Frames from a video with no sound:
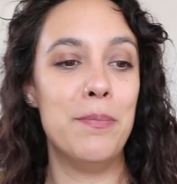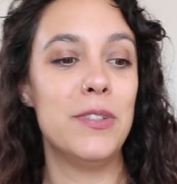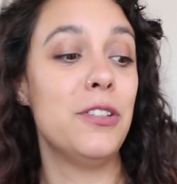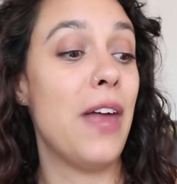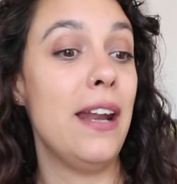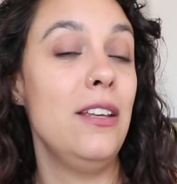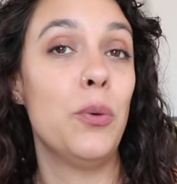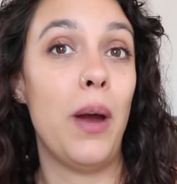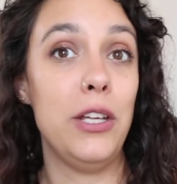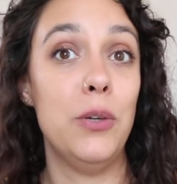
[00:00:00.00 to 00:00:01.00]
So that is
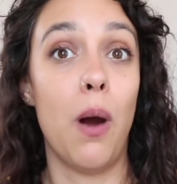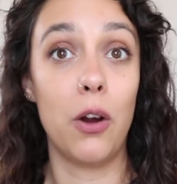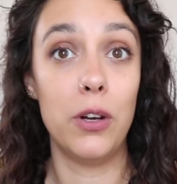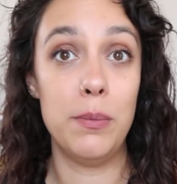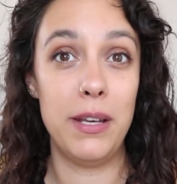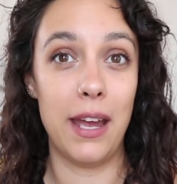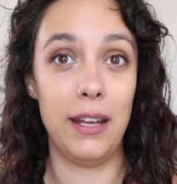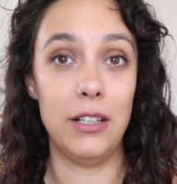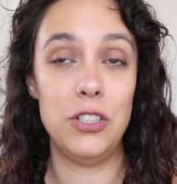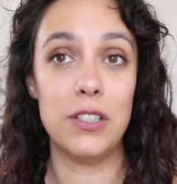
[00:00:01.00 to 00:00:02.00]
why you are going to be
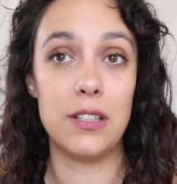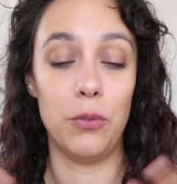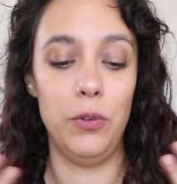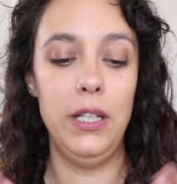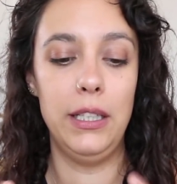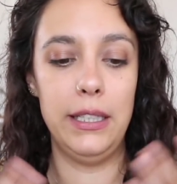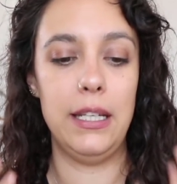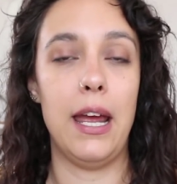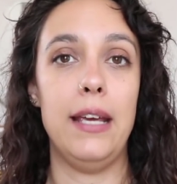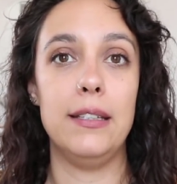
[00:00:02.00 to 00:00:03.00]
getting just a really
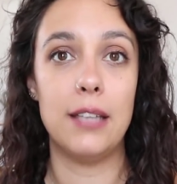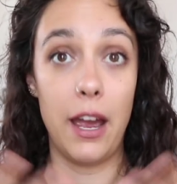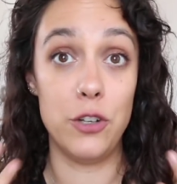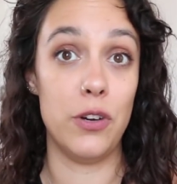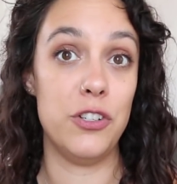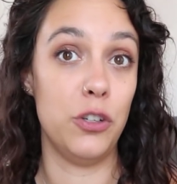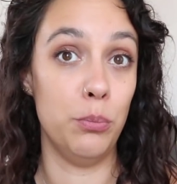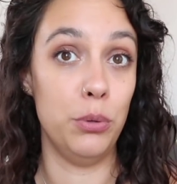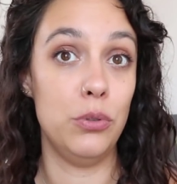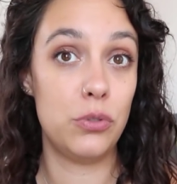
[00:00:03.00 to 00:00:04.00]
nice
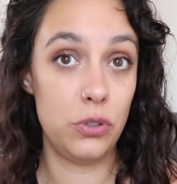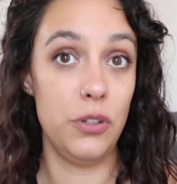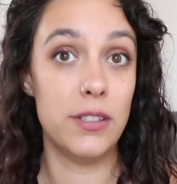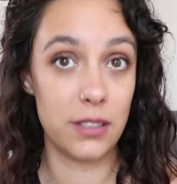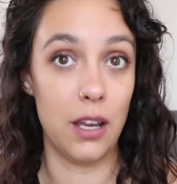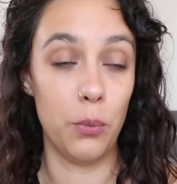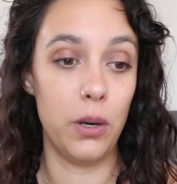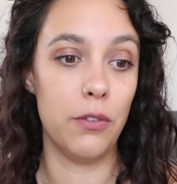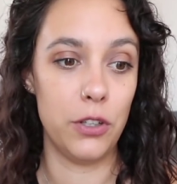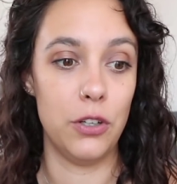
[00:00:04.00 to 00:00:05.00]
hydration boost to the skin
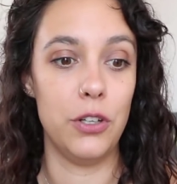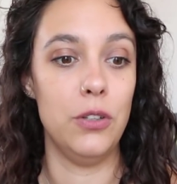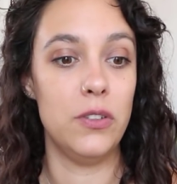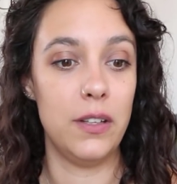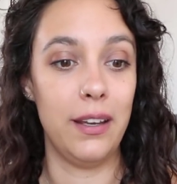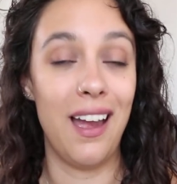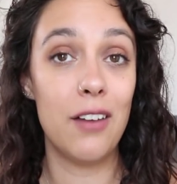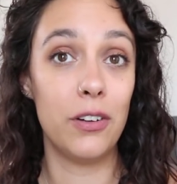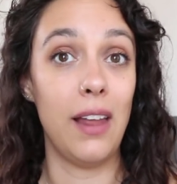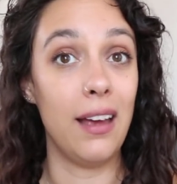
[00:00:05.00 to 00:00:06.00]
whenever you're using
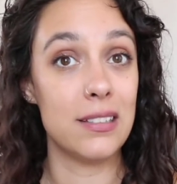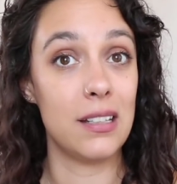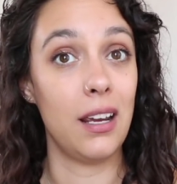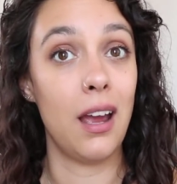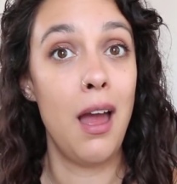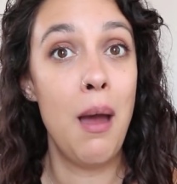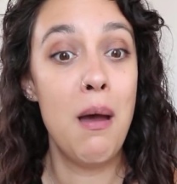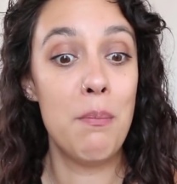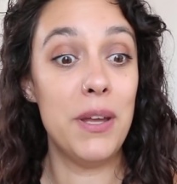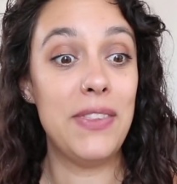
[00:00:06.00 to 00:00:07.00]
Everlasting.
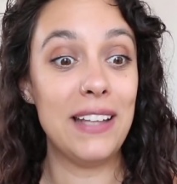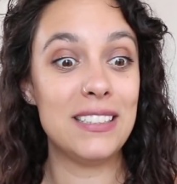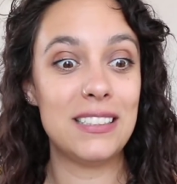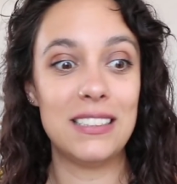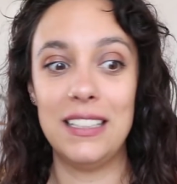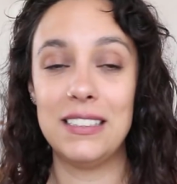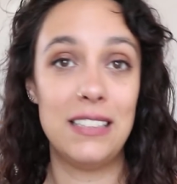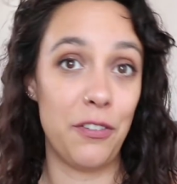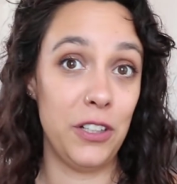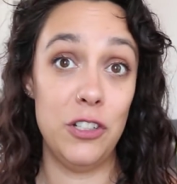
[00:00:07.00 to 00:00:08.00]
But it's
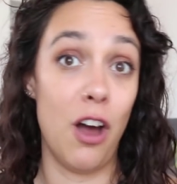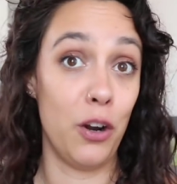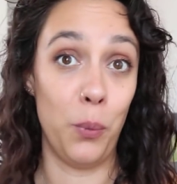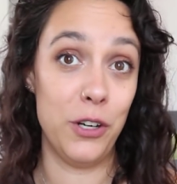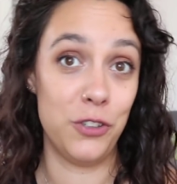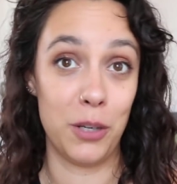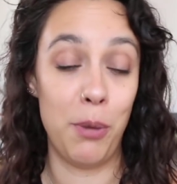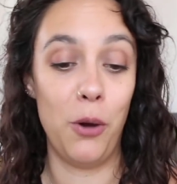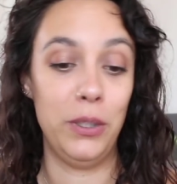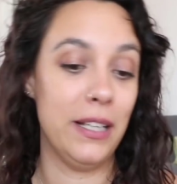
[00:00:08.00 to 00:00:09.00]
definitely not a one-trick
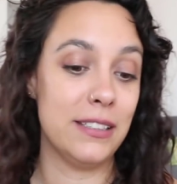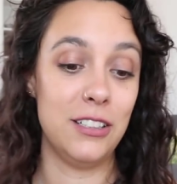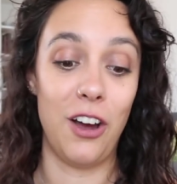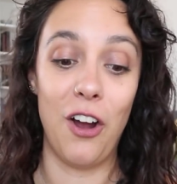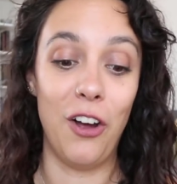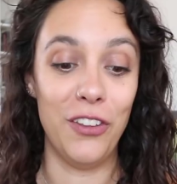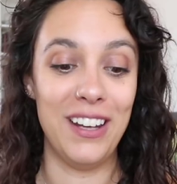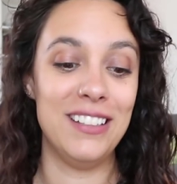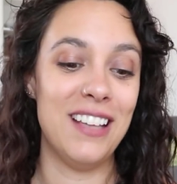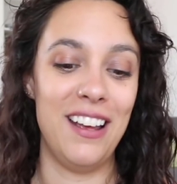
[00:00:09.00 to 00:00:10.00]
pony. That's not all
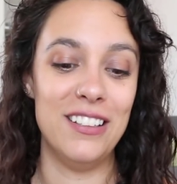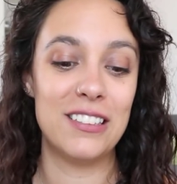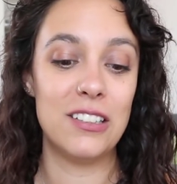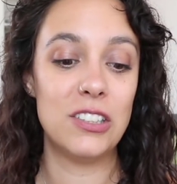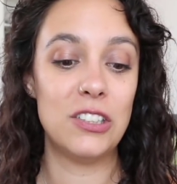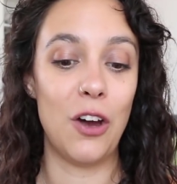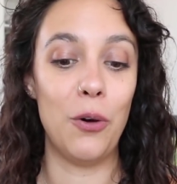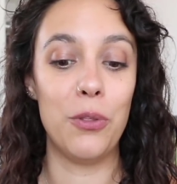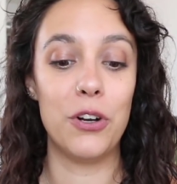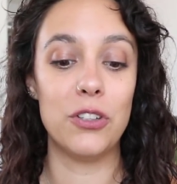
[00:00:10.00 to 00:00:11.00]
that it does.
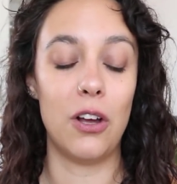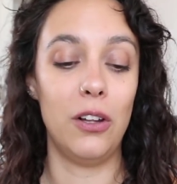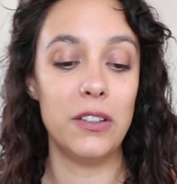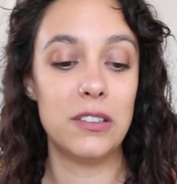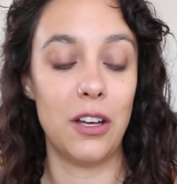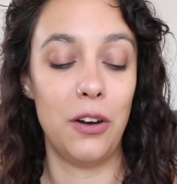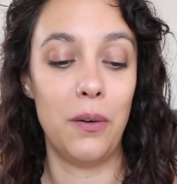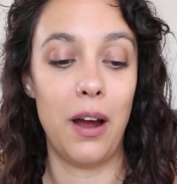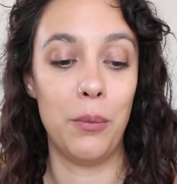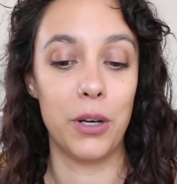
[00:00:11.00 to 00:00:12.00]
So there's also,
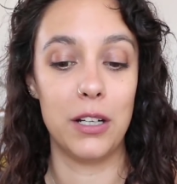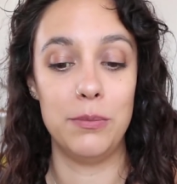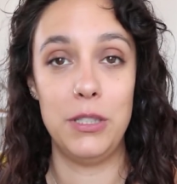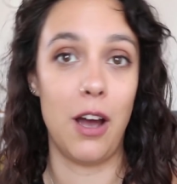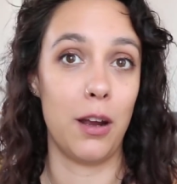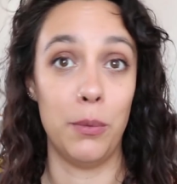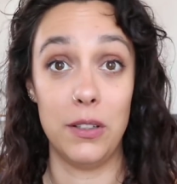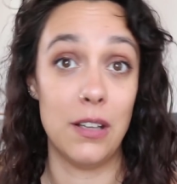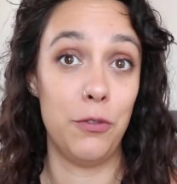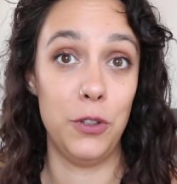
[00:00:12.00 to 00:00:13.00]
we're going to be talking
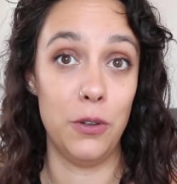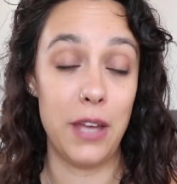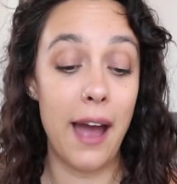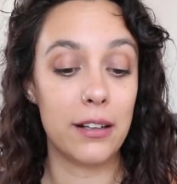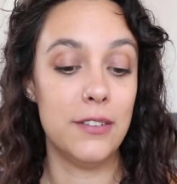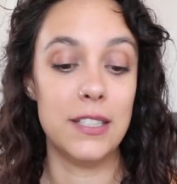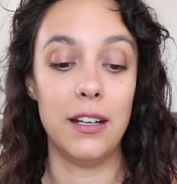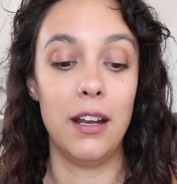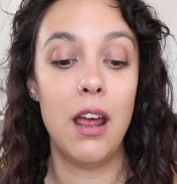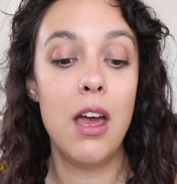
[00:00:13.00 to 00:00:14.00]
about a few of the actives in
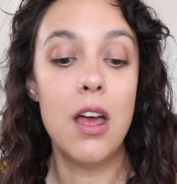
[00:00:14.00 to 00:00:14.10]
it.